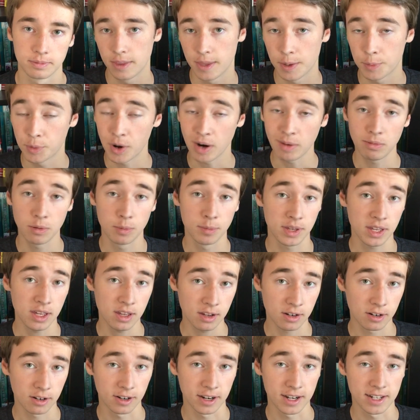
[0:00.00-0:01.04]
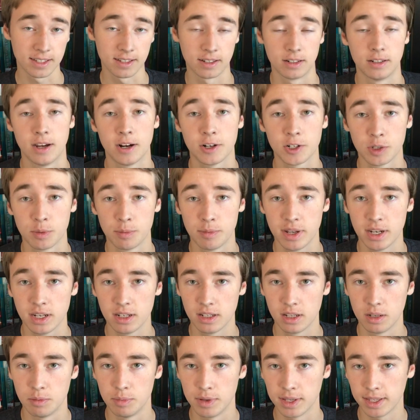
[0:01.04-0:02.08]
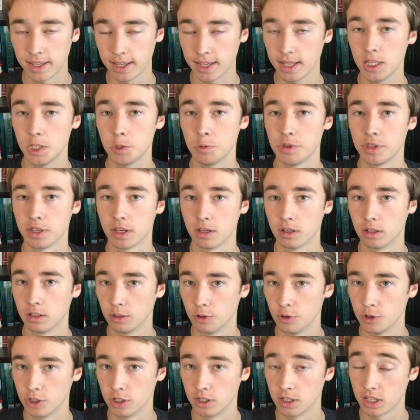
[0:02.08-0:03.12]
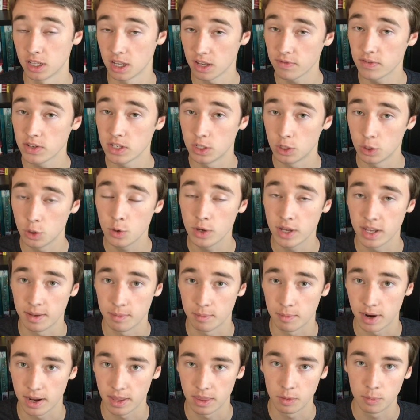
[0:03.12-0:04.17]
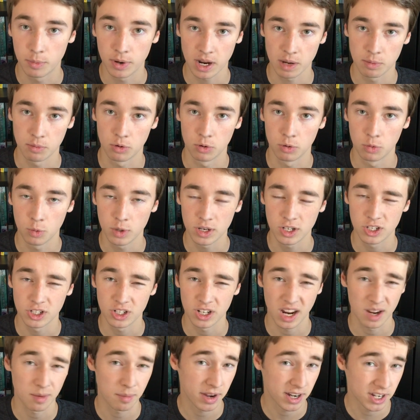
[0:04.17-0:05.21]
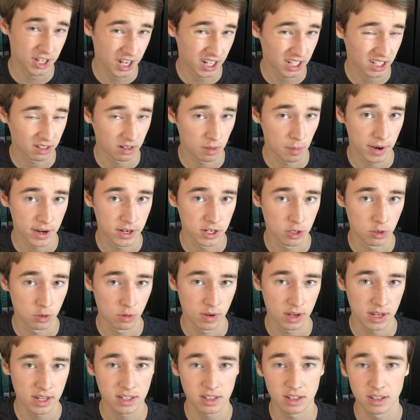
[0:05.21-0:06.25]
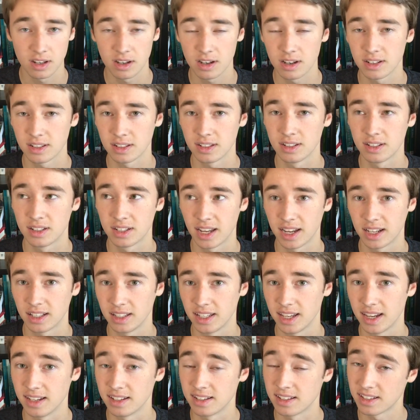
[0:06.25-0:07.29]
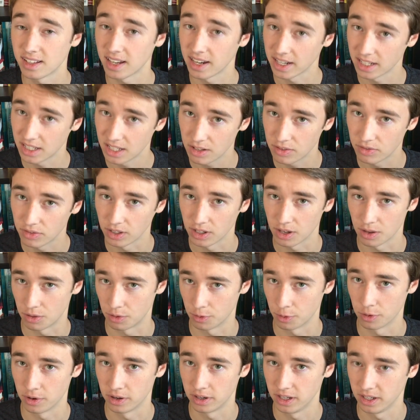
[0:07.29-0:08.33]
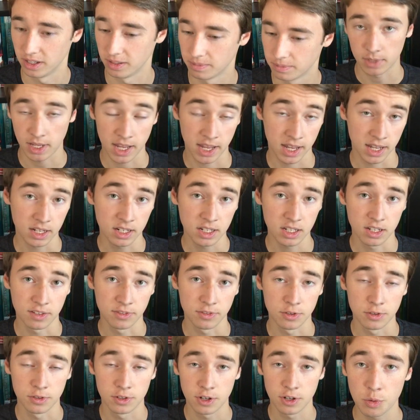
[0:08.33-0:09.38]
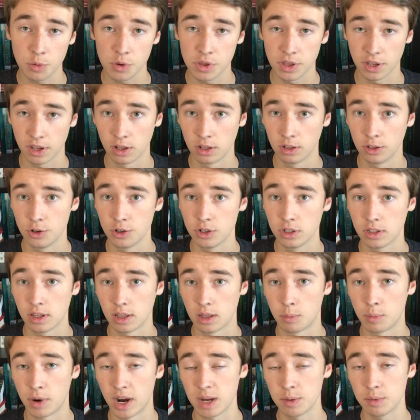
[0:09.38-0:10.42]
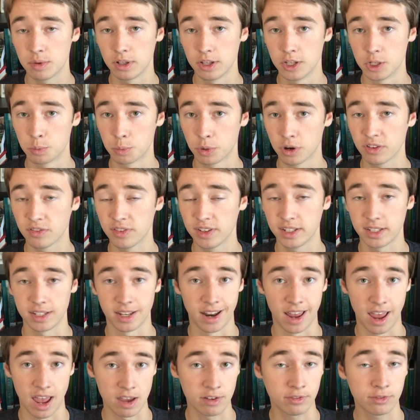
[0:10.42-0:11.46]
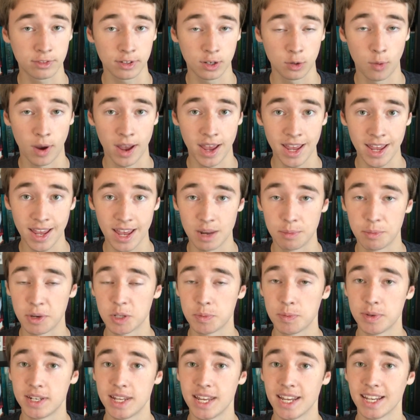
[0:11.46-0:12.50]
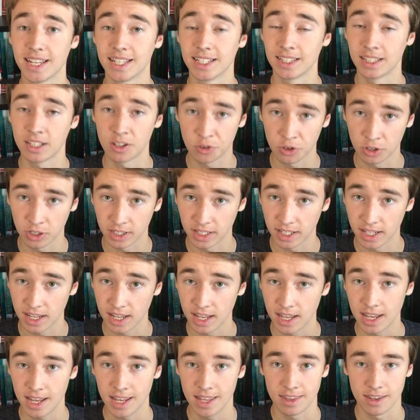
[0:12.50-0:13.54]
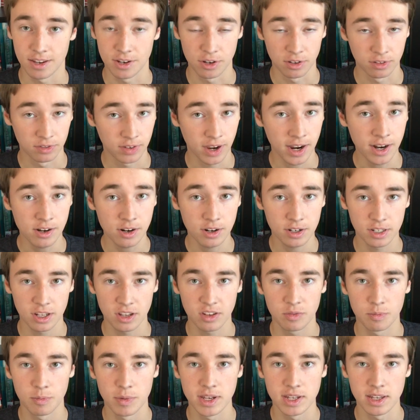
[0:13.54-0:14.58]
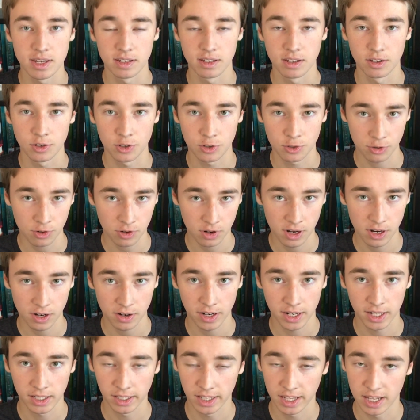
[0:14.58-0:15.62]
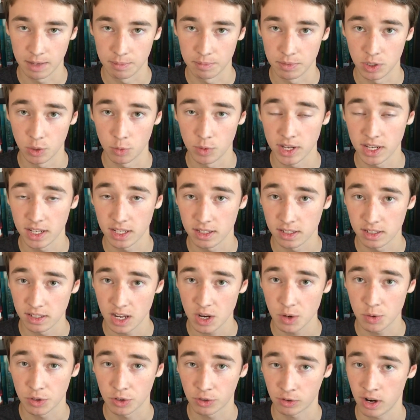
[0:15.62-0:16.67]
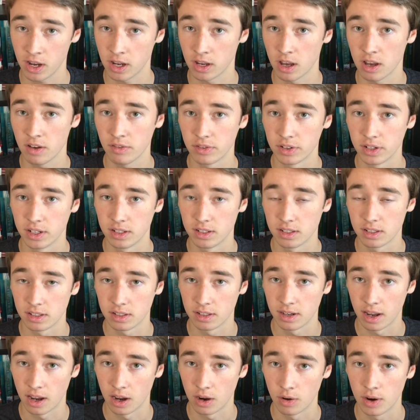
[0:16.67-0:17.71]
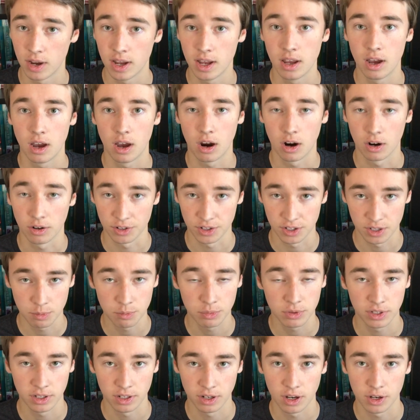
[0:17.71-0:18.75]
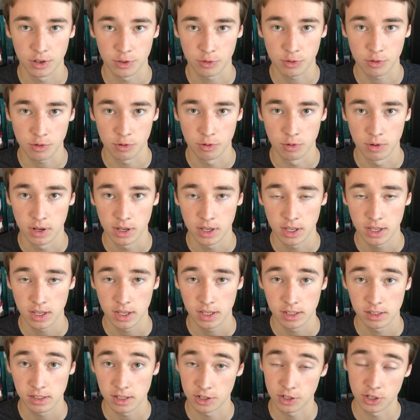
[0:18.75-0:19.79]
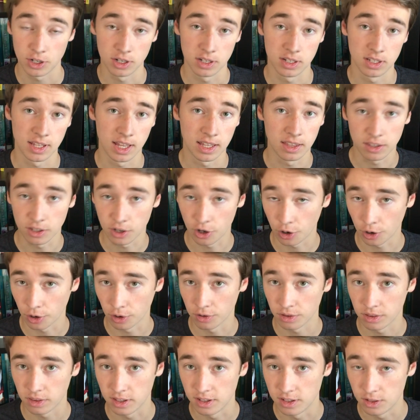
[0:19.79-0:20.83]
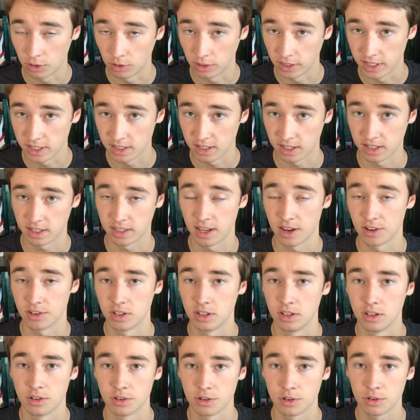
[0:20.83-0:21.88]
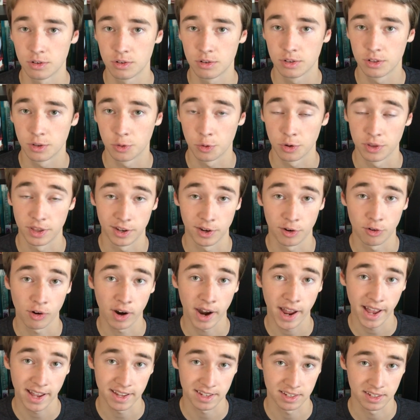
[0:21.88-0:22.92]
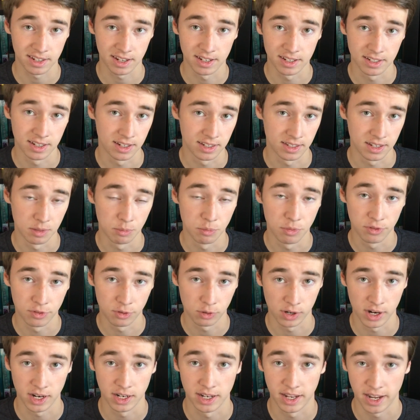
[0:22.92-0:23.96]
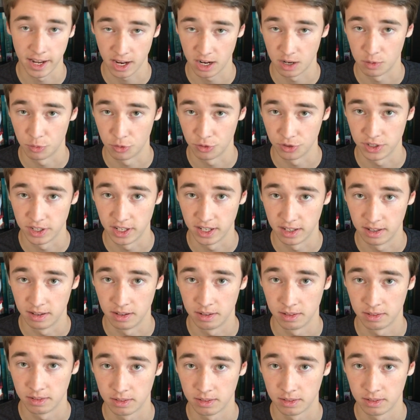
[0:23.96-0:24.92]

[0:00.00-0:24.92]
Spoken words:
The problem here is that Dr. Menton begins with the conclusion given to him by the Bible, which, I might gently remind you, is not exactly a scientific authority. And if you with the conclusion that the Bible is perfect in every way and must be taken literally, then you'll find yourself making extraordinary claims that we can say with great confidence now are simply not true, such as that the Earth is only 6,000 years old, or that grass existed before any animals did.